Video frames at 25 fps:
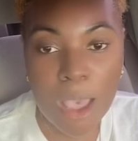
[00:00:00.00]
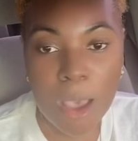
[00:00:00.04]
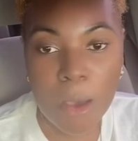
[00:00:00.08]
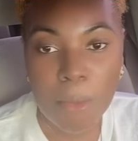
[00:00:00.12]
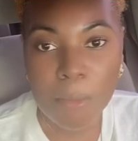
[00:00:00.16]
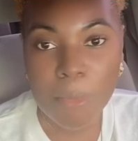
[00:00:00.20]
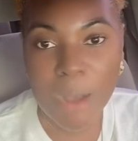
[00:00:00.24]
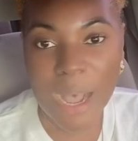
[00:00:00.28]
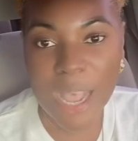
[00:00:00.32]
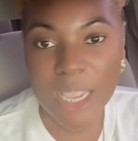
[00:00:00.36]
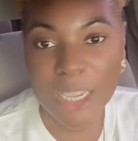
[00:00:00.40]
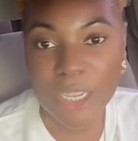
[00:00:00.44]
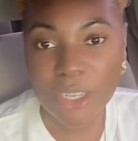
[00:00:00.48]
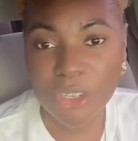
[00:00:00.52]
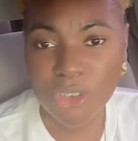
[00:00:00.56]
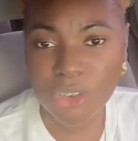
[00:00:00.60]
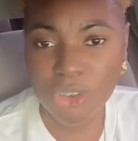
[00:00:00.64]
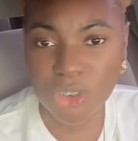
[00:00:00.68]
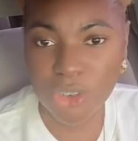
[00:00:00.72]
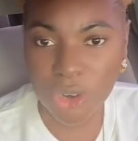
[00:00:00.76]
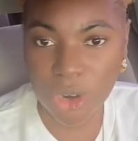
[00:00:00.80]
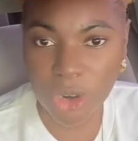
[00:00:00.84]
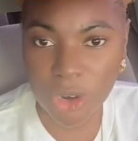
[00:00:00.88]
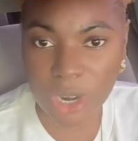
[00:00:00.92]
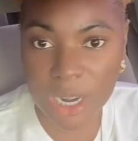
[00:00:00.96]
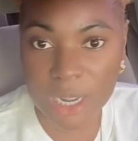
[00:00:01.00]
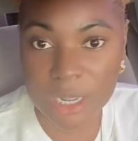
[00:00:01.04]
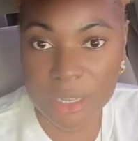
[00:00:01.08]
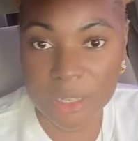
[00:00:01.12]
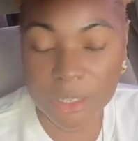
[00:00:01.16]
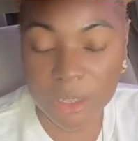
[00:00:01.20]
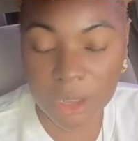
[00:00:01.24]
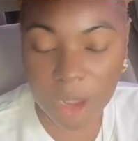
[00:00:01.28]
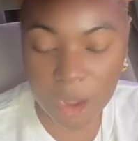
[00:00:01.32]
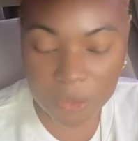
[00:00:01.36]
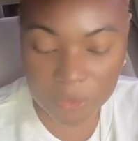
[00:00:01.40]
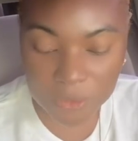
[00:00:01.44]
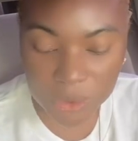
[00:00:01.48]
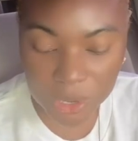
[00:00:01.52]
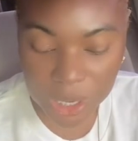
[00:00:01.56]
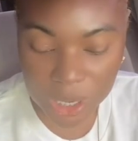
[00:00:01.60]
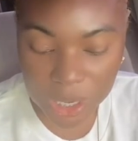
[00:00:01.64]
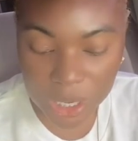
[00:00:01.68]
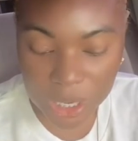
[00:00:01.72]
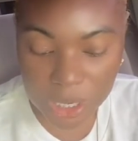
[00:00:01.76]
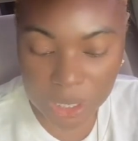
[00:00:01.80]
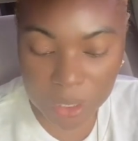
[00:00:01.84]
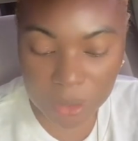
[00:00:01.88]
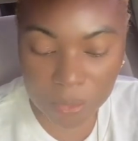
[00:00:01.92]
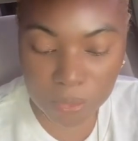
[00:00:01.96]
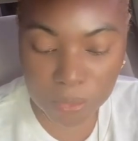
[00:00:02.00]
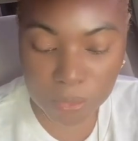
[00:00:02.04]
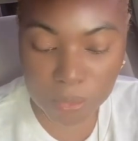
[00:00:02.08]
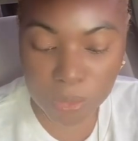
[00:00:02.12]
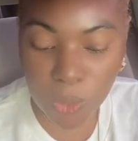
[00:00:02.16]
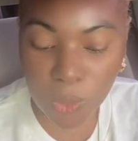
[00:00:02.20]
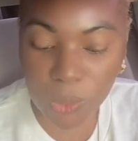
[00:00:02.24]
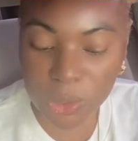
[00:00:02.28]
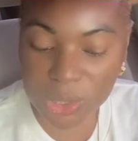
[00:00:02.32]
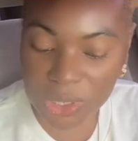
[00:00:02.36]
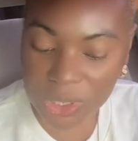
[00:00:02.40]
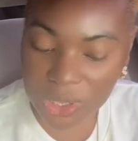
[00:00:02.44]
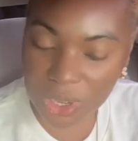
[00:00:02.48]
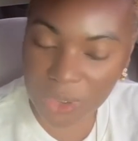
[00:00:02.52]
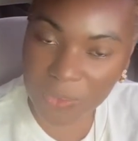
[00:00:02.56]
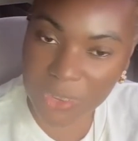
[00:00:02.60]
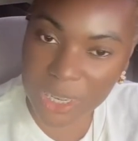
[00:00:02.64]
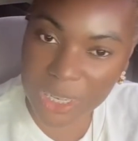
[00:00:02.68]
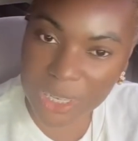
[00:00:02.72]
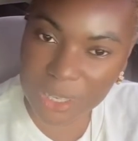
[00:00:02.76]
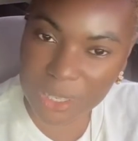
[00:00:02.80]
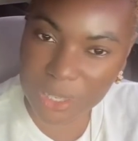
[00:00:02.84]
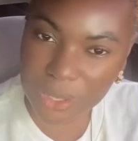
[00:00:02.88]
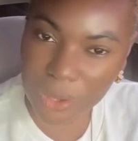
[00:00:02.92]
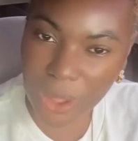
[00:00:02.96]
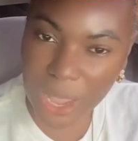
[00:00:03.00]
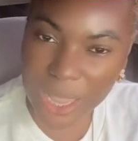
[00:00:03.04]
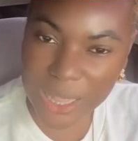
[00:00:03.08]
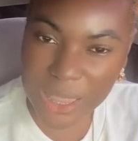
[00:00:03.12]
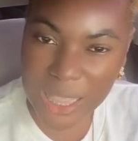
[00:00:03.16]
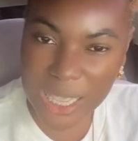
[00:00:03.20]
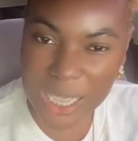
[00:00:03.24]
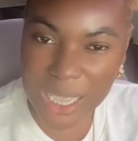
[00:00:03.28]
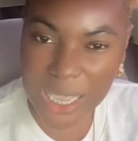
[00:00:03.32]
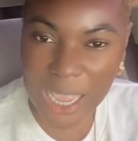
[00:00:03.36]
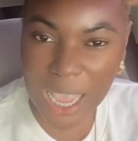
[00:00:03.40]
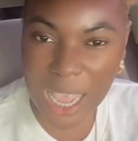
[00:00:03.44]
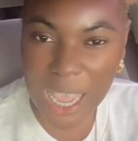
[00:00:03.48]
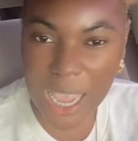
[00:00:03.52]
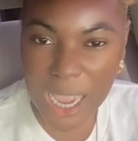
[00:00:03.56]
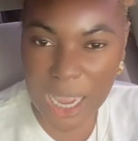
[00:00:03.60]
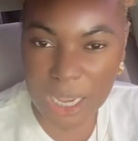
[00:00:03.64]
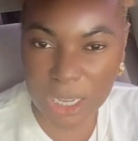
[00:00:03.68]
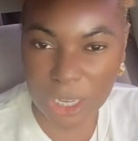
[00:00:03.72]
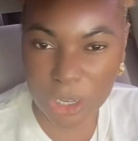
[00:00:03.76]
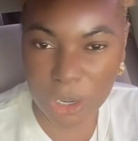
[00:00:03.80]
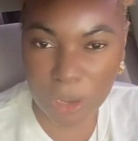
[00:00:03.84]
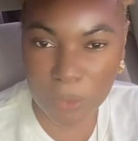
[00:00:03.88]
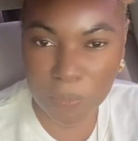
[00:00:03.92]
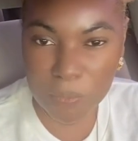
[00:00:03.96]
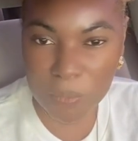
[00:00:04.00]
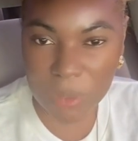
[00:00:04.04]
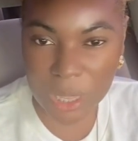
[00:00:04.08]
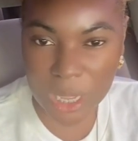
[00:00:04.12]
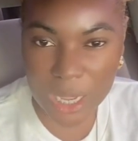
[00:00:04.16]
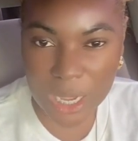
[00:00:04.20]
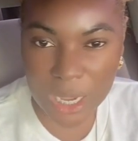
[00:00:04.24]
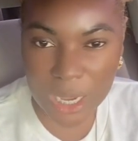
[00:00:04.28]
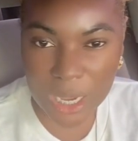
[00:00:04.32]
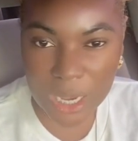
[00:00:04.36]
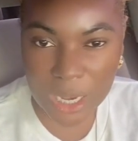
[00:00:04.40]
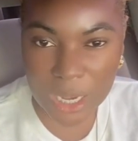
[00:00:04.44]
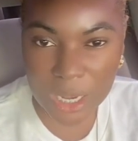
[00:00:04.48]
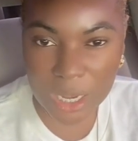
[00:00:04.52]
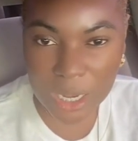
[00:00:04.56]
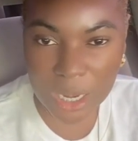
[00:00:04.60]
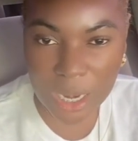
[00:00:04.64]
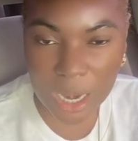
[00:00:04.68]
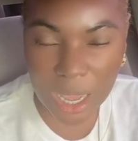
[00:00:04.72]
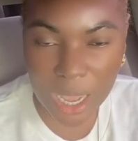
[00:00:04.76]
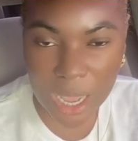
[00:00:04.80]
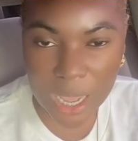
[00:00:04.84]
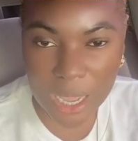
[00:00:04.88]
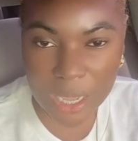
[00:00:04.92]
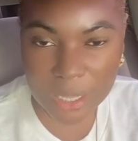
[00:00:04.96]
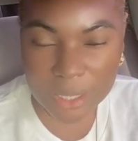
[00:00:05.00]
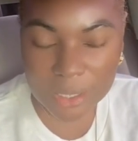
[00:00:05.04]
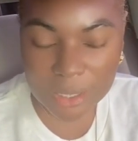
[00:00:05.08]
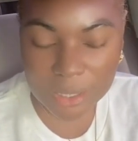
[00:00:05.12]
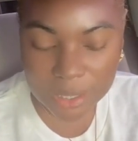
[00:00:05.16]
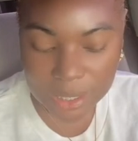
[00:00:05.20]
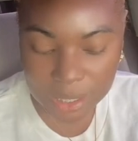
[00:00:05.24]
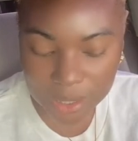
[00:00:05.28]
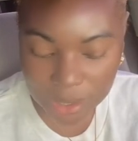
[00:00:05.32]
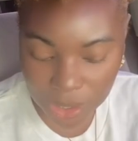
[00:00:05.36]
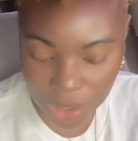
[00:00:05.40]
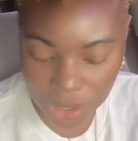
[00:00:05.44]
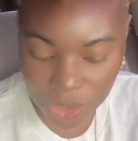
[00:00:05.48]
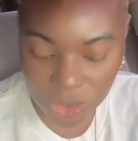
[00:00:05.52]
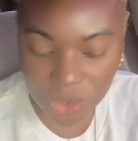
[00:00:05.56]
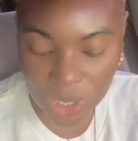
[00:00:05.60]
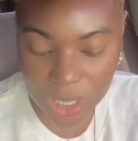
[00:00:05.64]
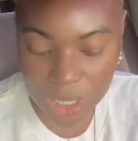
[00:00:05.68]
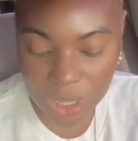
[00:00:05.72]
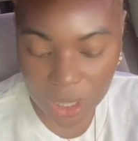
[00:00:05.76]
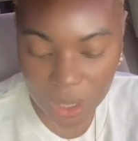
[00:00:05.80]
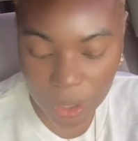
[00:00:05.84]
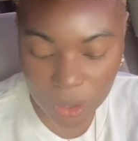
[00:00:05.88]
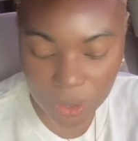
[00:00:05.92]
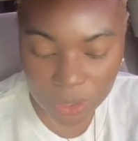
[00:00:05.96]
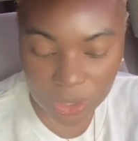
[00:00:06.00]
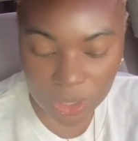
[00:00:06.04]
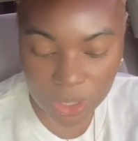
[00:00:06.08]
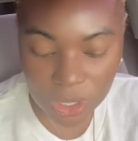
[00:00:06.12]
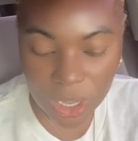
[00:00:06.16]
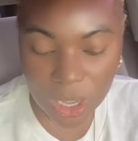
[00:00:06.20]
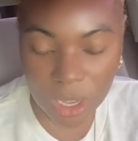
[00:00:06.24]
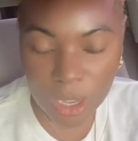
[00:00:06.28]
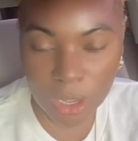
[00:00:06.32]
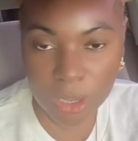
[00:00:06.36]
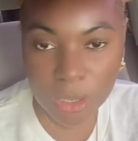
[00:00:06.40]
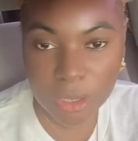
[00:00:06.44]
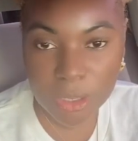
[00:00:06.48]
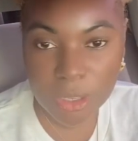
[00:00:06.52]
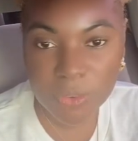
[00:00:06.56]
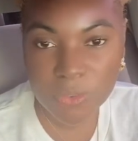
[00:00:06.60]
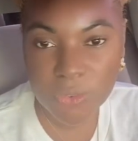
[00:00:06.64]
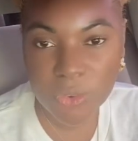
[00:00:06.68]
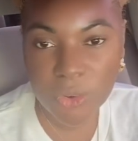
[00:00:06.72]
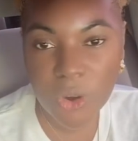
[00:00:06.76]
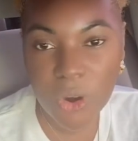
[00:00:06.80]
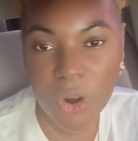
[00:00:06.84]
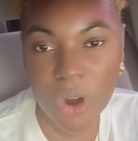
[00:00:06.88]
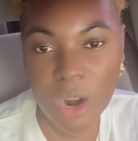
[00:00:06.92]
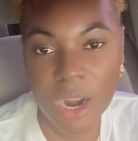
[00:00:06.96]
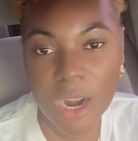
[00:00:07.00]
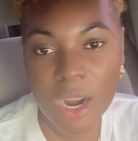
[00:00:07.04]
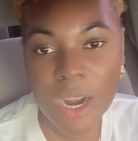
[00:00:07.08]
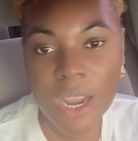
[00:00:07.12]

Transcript: My insurance covered most of it, so I think I ended up paying like $600,000 for